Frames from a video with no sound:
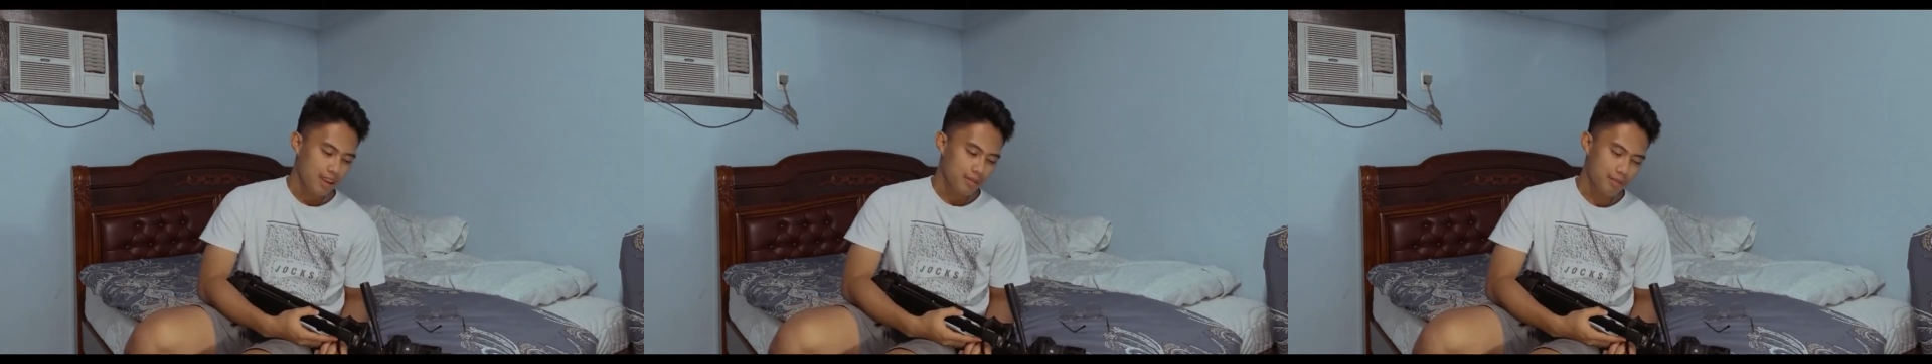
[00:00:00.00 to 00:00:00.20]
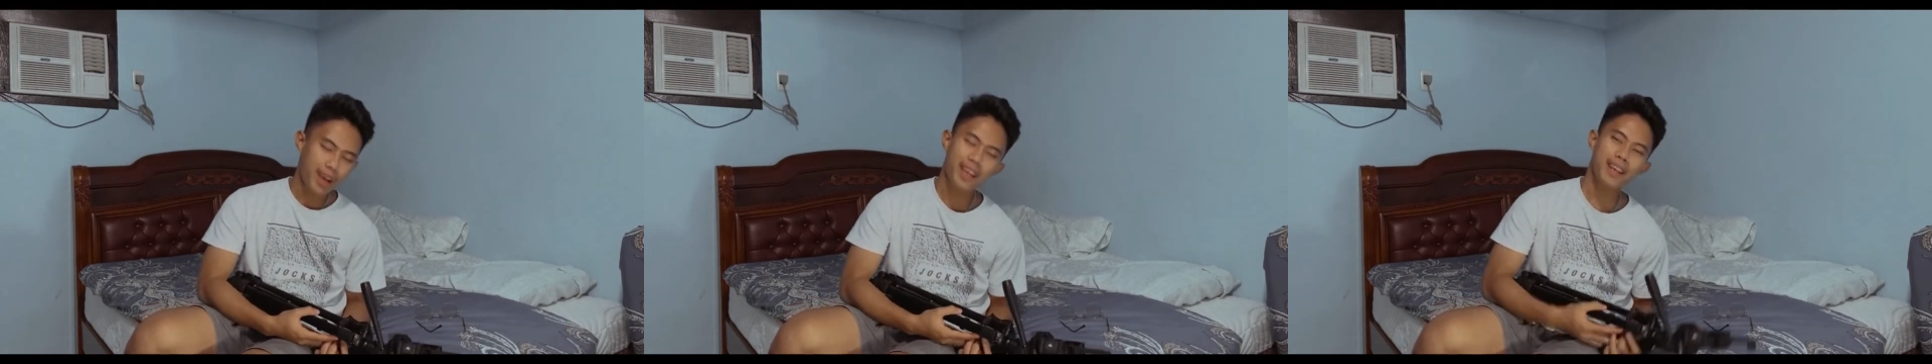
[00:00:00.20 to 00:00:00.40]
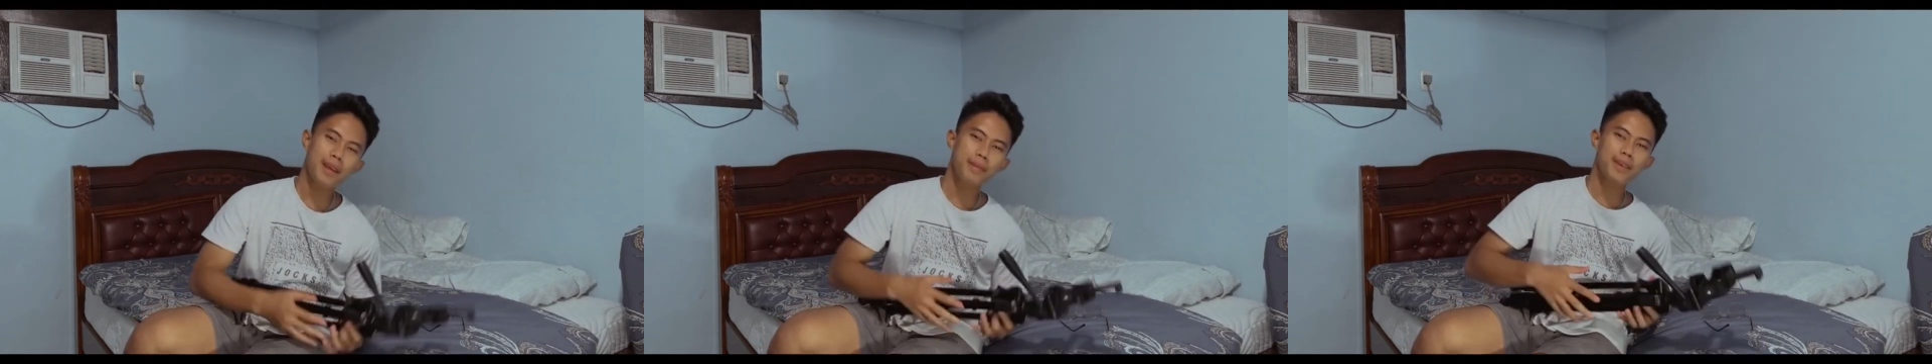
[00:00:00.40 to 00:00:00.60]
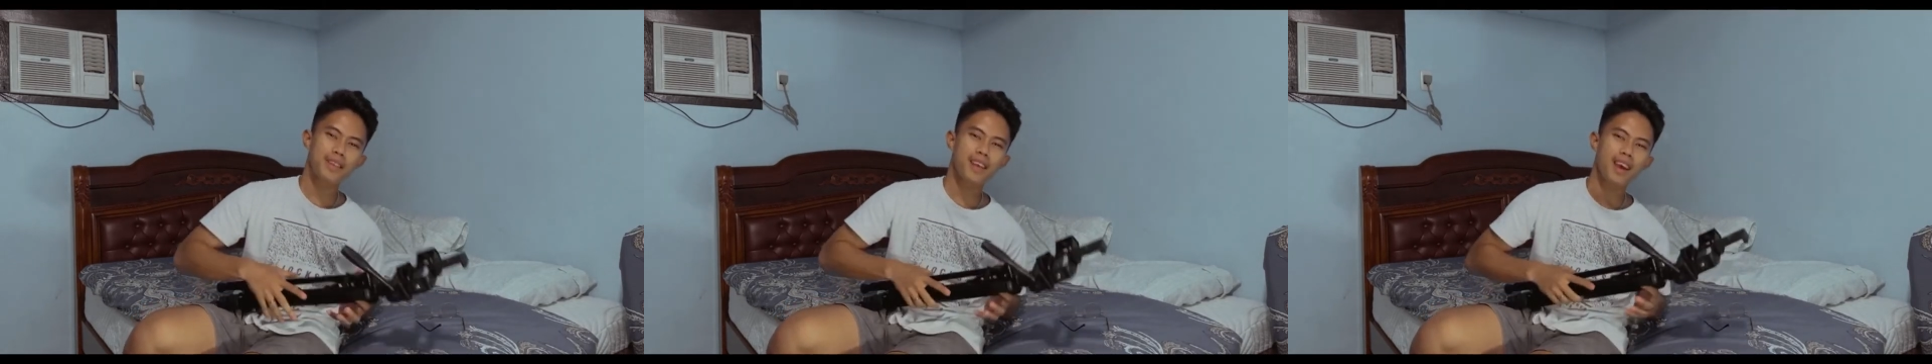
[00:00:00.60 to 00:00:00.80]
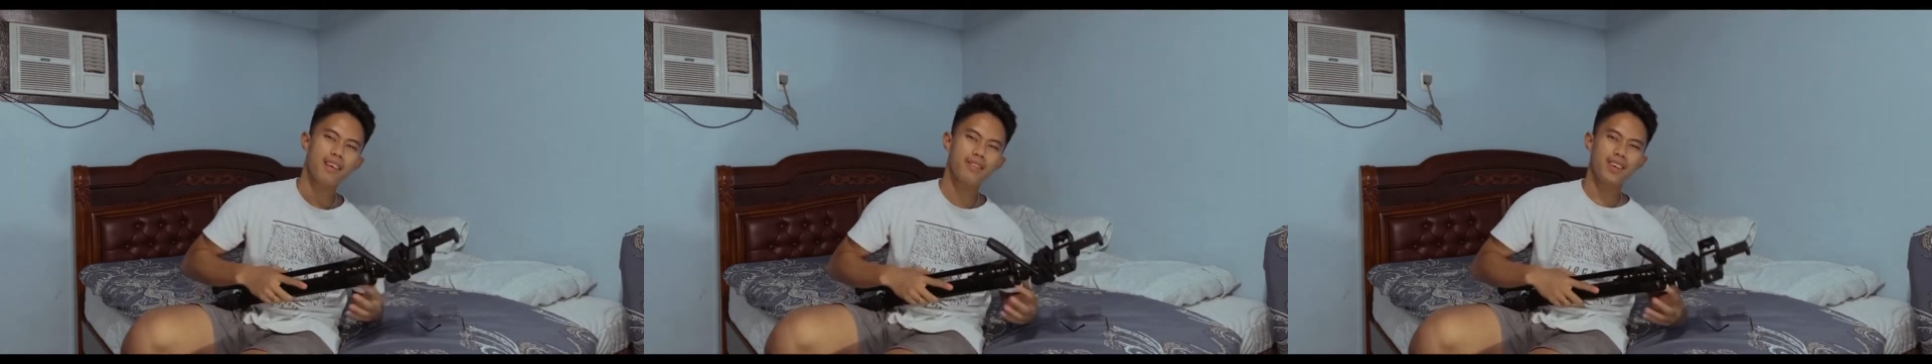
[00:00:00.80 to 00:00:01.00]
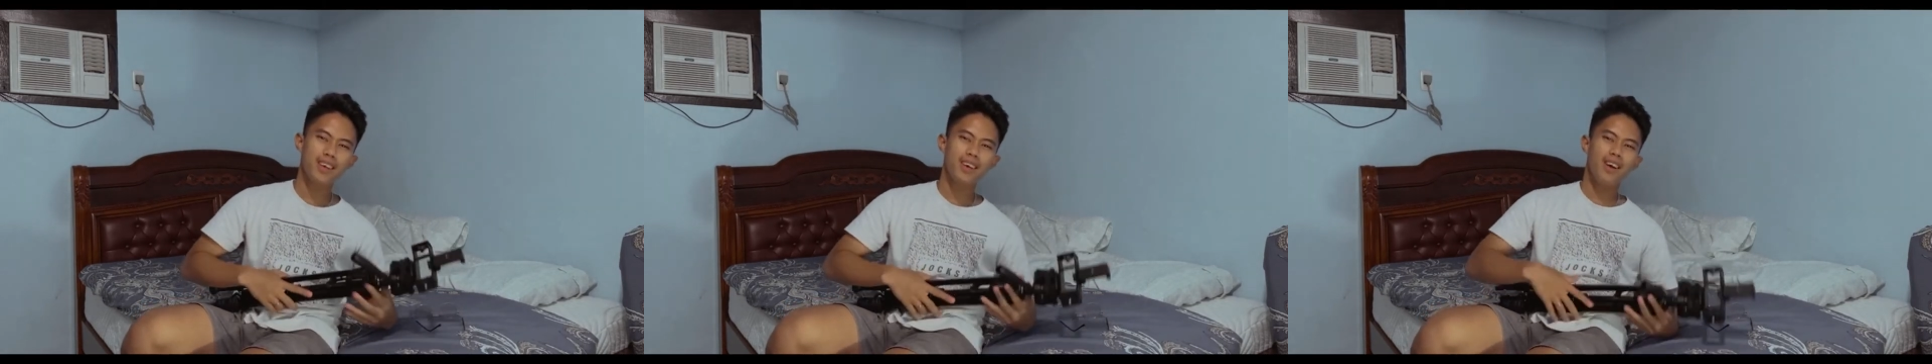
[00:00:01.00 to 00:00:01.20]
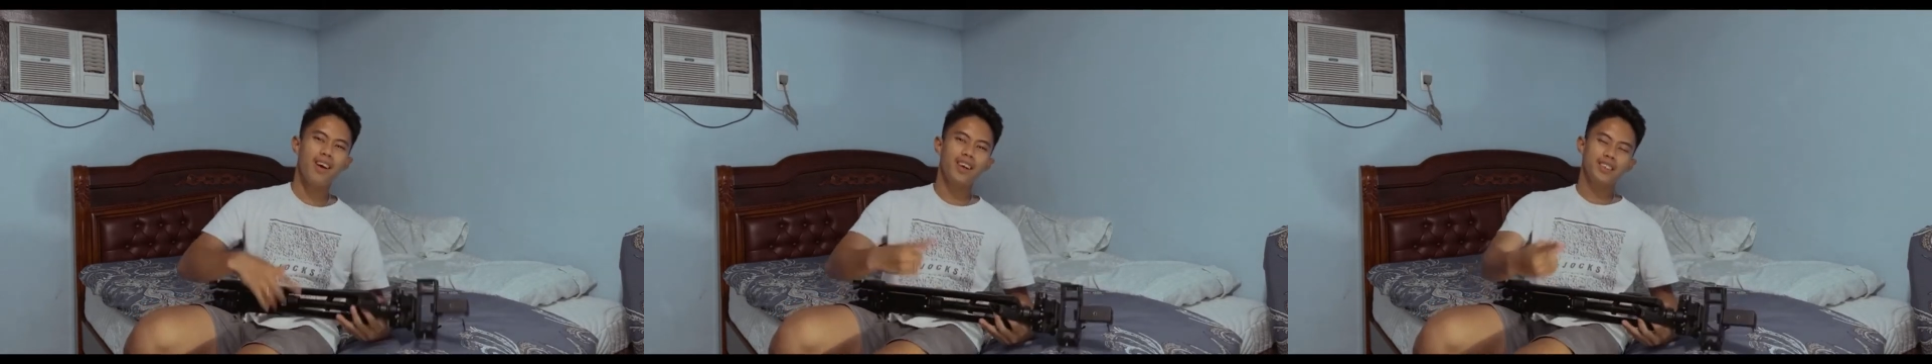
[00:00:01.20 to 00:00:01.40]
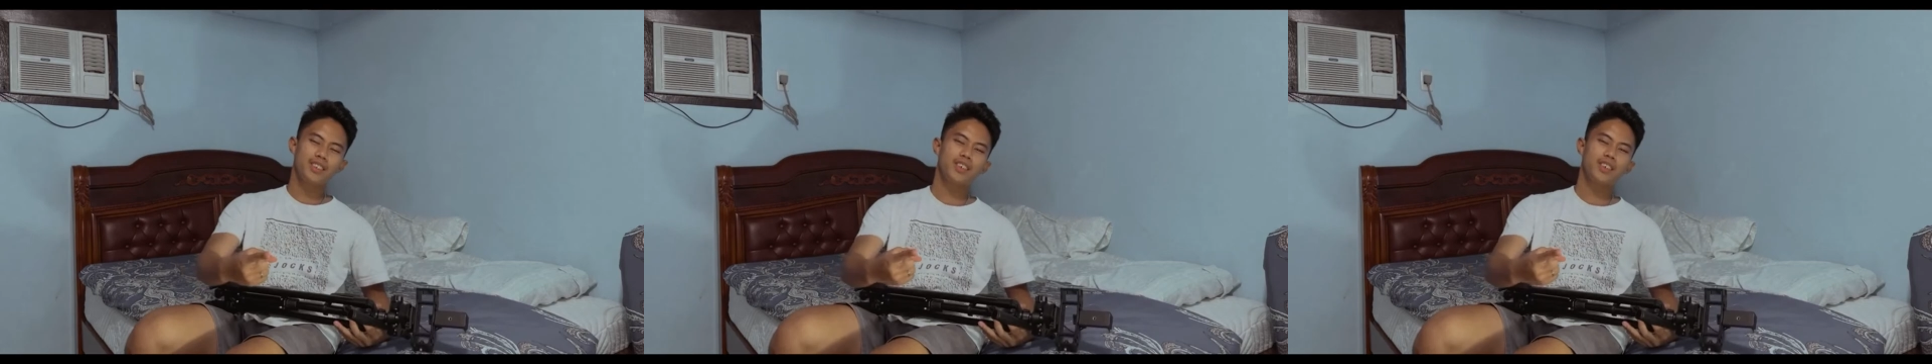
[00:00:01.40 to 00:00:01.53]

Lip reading: My name is Evie on